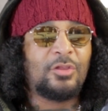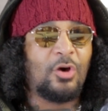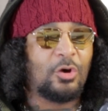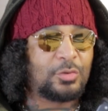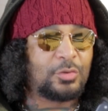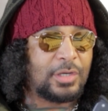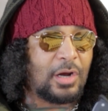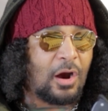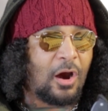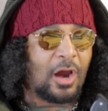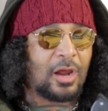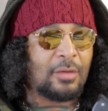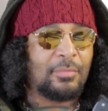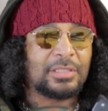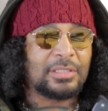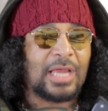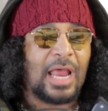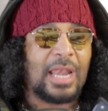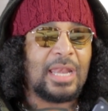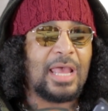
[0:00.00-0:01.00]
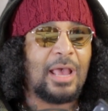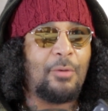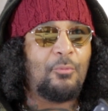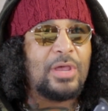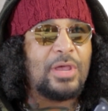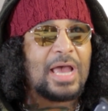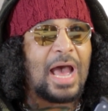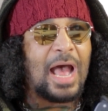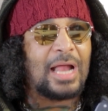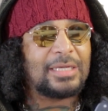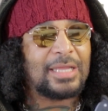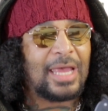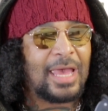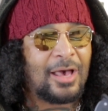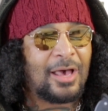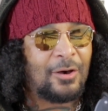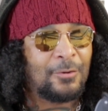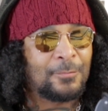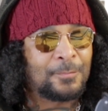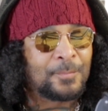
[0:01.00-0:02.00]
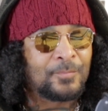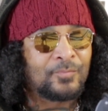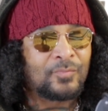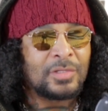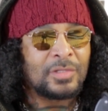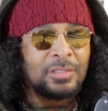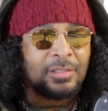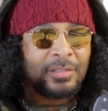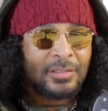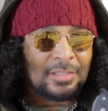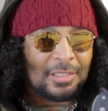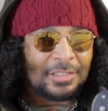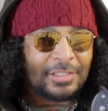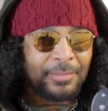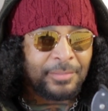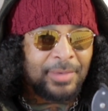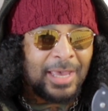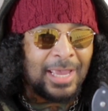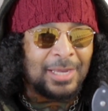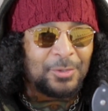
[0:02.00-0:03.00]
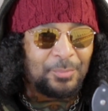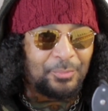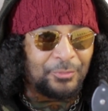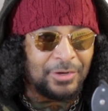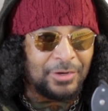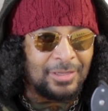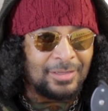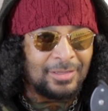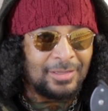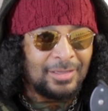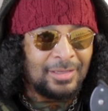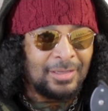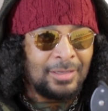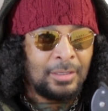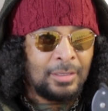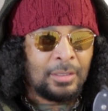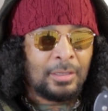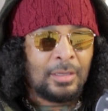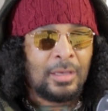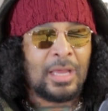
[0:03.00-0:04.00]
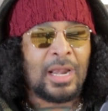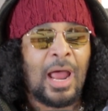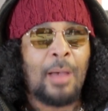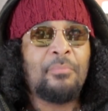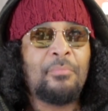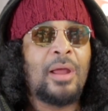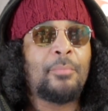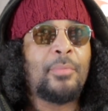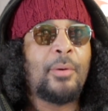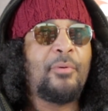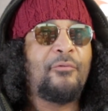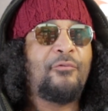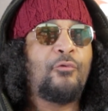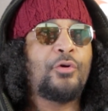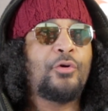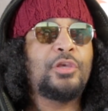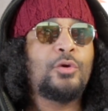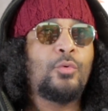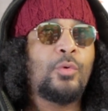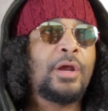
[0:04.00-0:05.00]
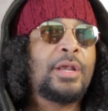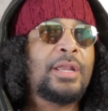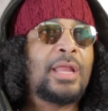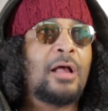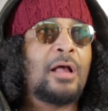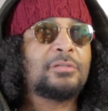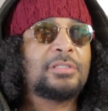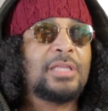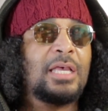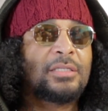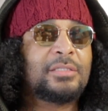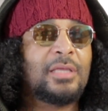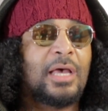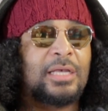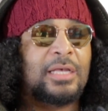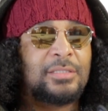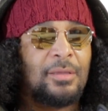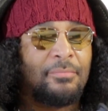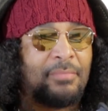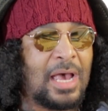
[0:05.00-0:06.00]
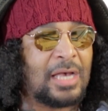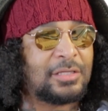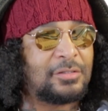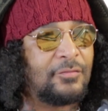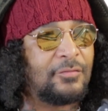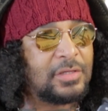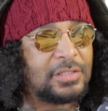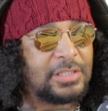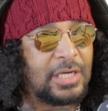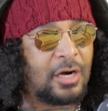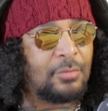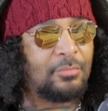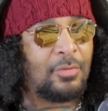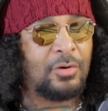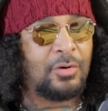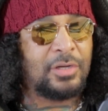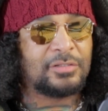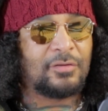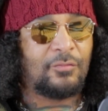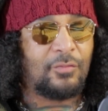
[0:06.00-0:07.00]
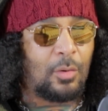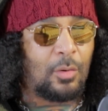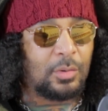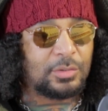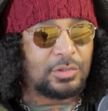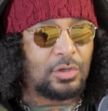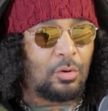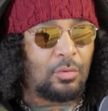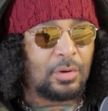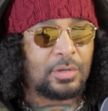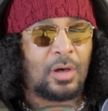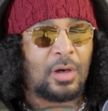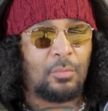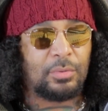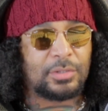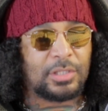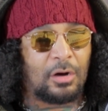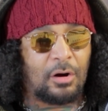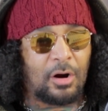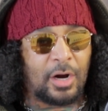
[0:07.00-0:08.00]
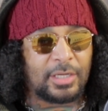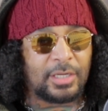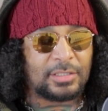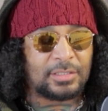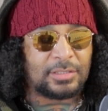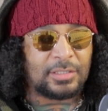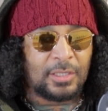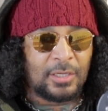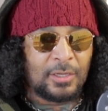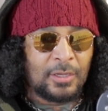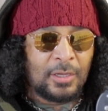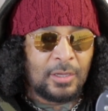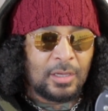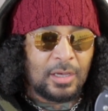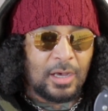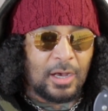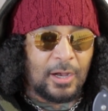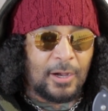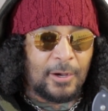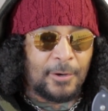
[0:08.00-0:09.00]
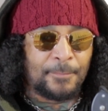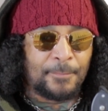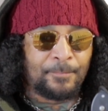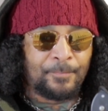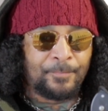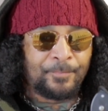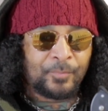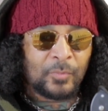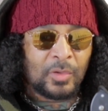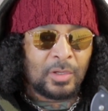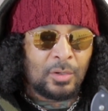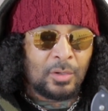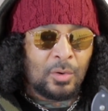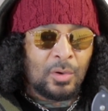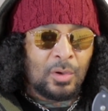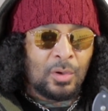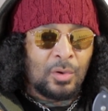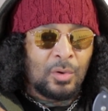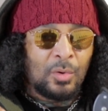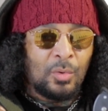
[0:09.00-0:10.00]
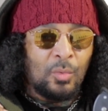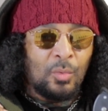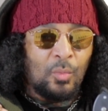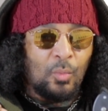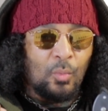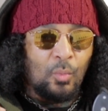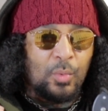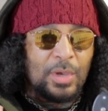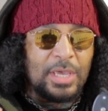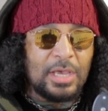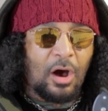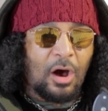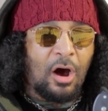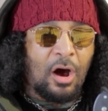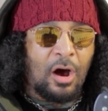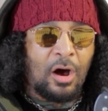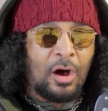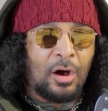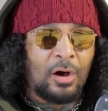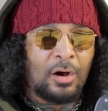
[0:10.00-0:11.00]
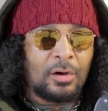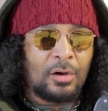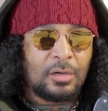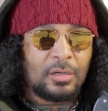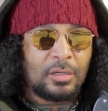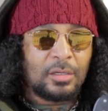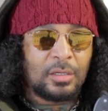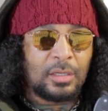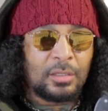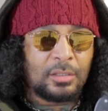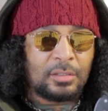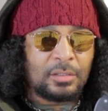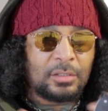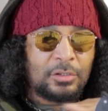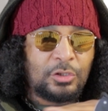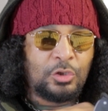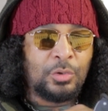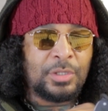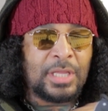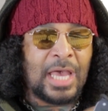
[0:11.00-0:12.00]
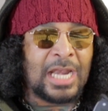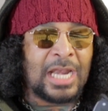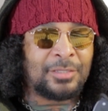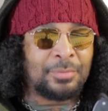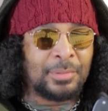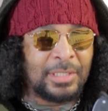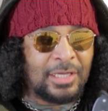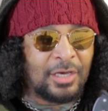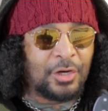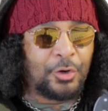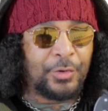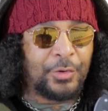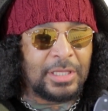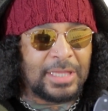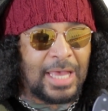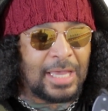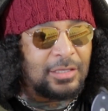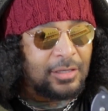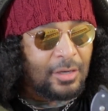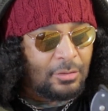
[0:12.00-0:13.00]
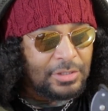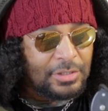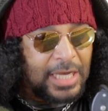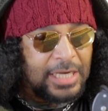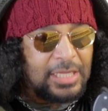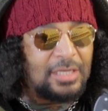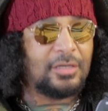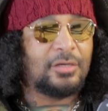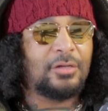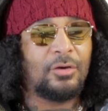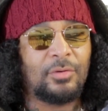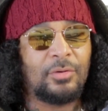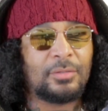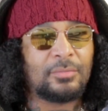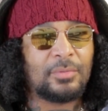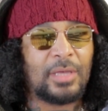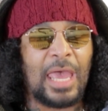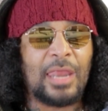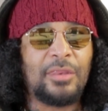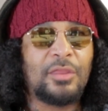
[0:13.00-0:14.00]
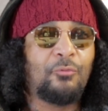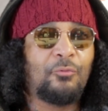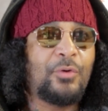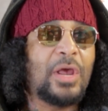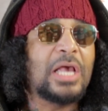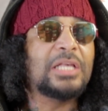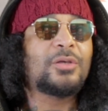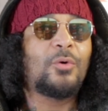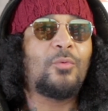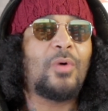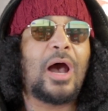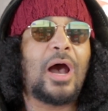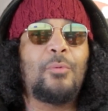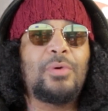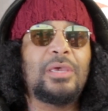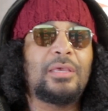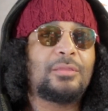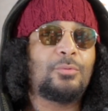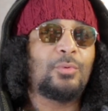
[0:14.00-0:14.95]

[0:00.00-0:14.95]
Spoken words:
Those were the arguments. And then we got down to Jermaine Dupri. And I remember before you were announced as the master of the ceremonies of what was going on with the artist, we all unanimously agreed, like, yo, JD could do it. And the reason why we